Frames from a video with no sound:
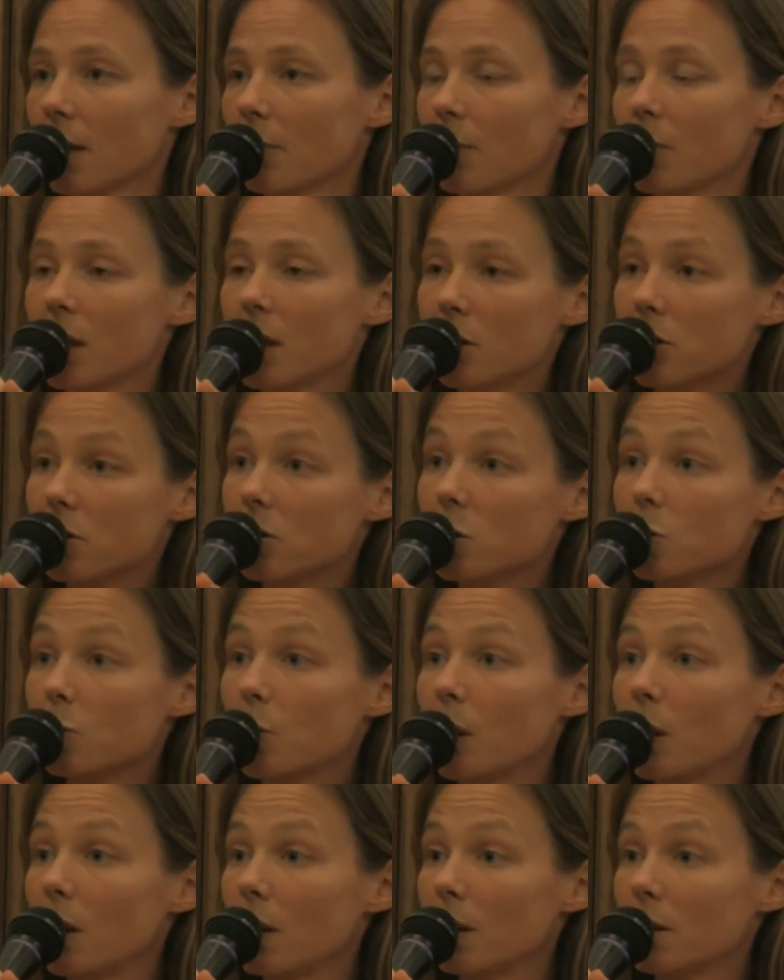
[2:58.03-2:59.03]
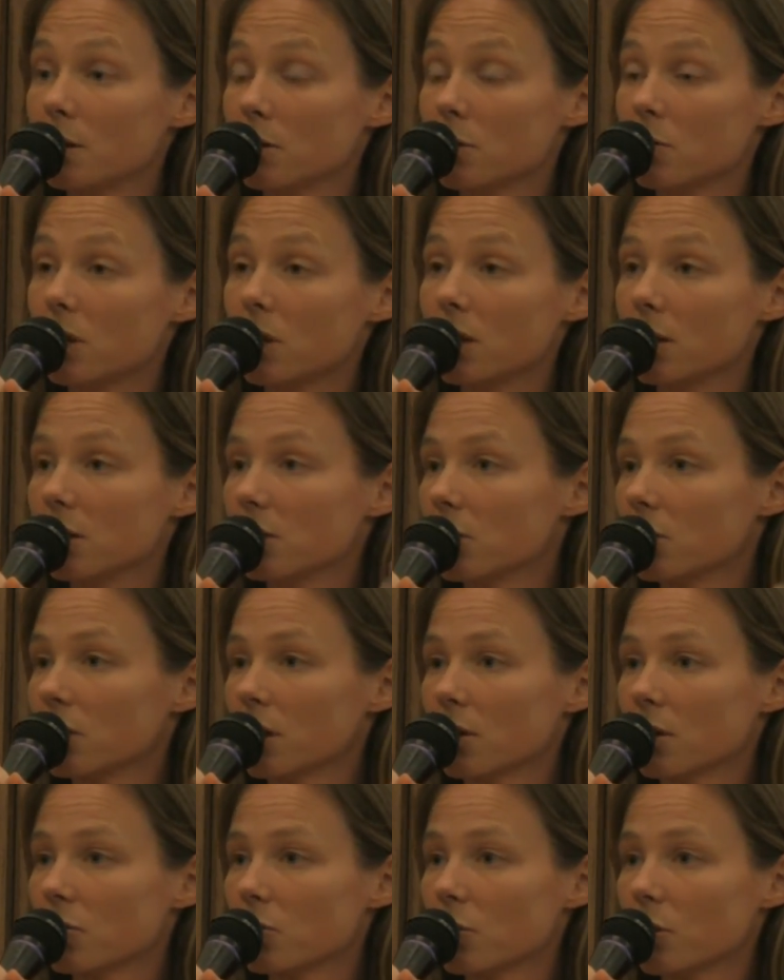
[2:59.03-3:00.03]
Because the Spirit is really
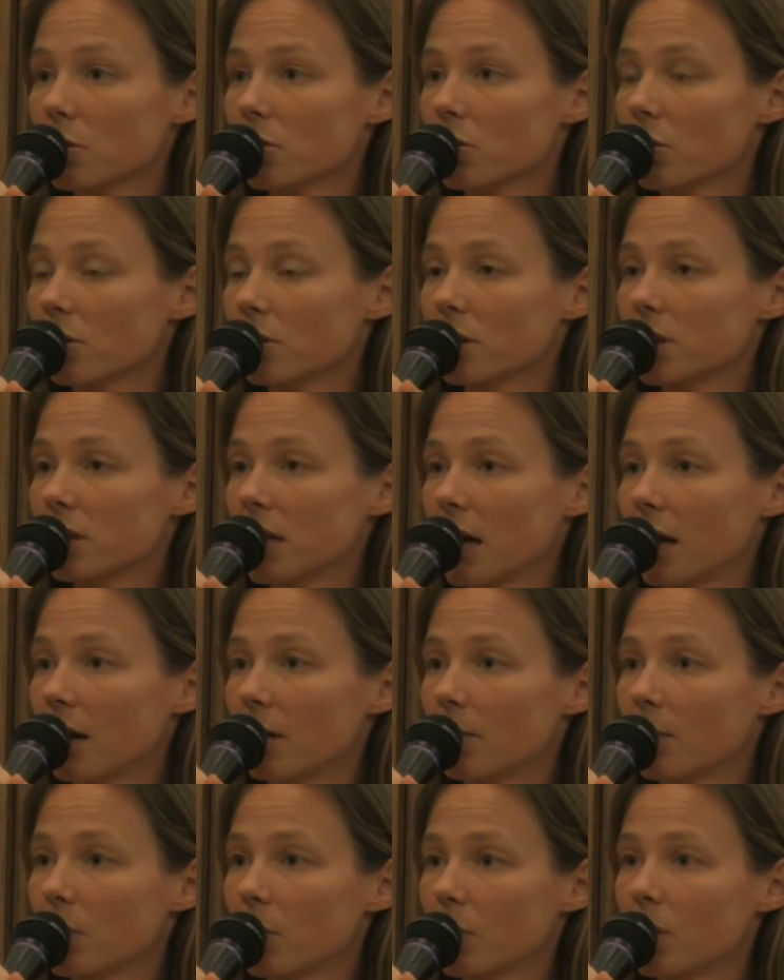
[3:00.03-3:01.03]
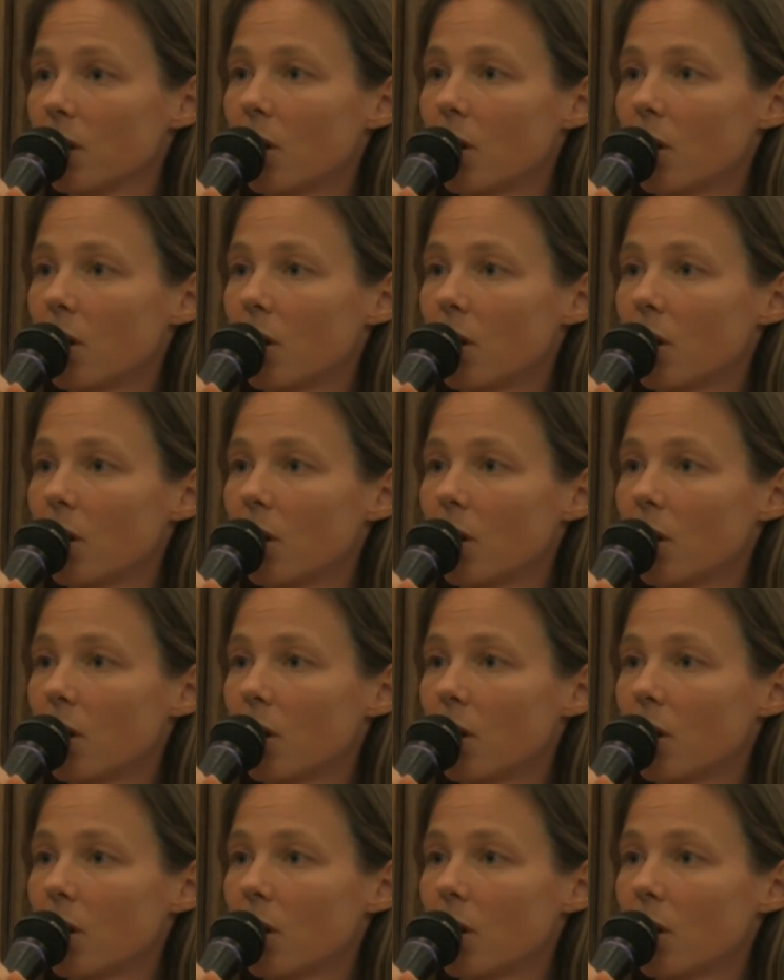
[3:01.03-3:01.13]
talking to us all the time. We're